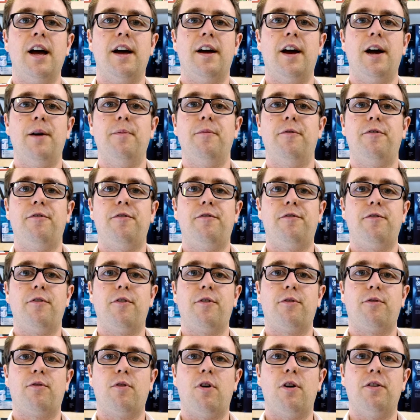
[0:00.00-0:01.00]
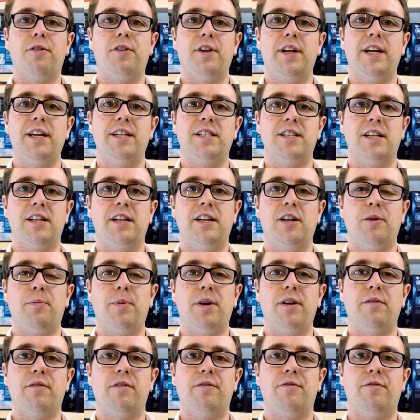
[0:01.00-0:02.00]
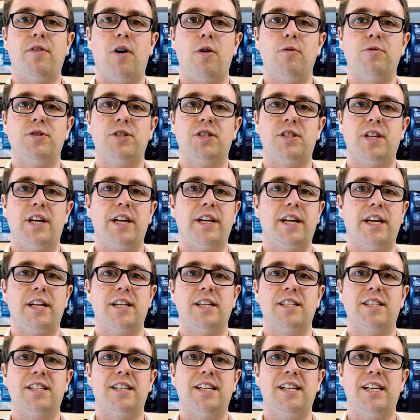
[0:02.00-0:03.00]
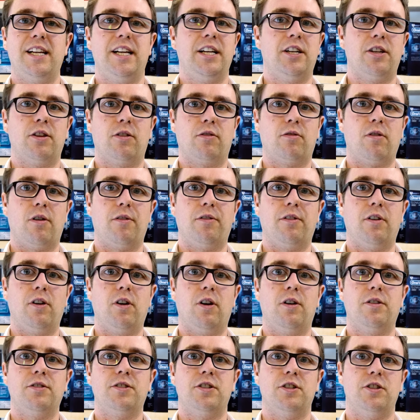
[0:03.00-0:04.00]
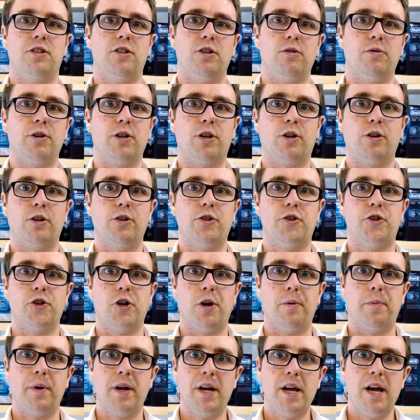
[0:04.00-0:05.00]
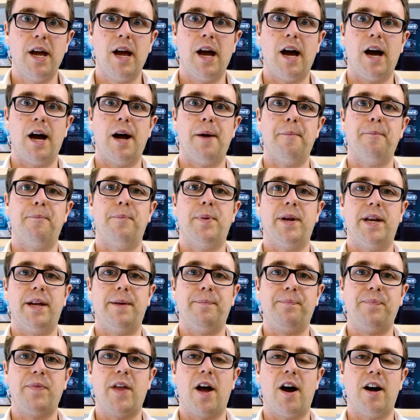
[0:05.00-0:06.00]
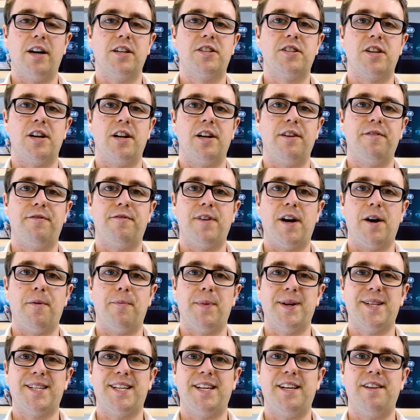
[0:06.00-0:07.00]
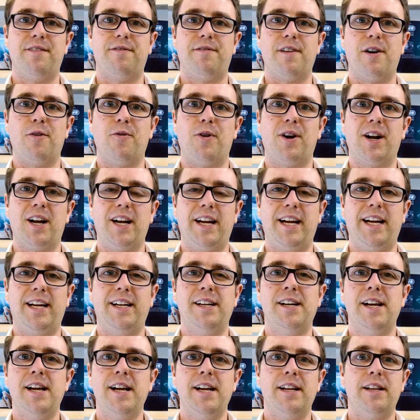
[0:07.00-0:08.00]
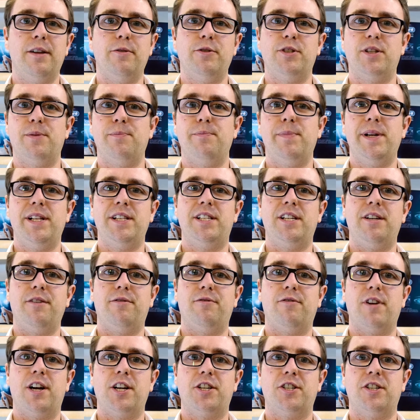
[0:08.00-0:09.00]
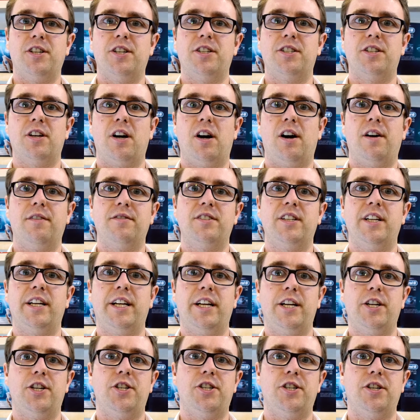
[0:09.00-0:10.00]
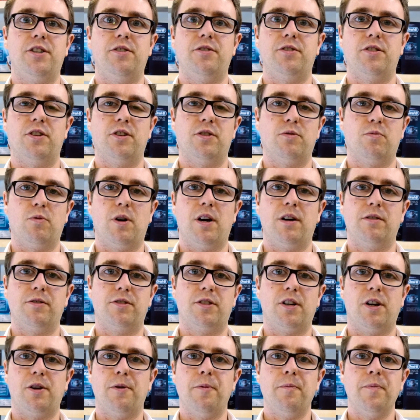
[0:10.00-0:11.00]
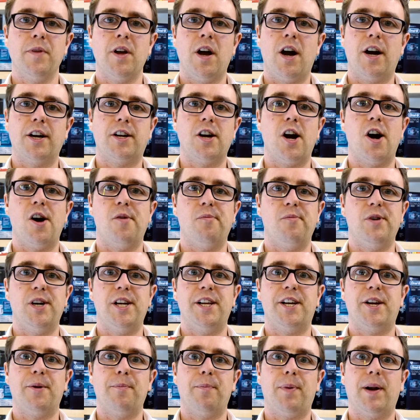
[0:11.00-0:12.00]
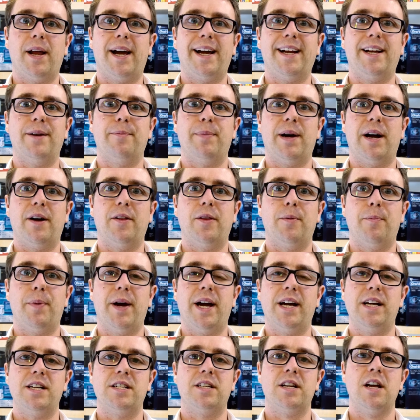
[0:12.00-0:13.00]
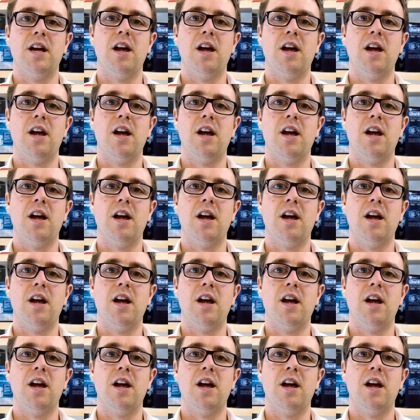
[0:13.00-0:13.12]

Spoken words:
Froth is a little bit of a false thing. It doesn't need to froth a lot to do a good job, but I certainly felt my teeth felt clean. It was the minty freshness after each use as well. So I can't really complain about the paste.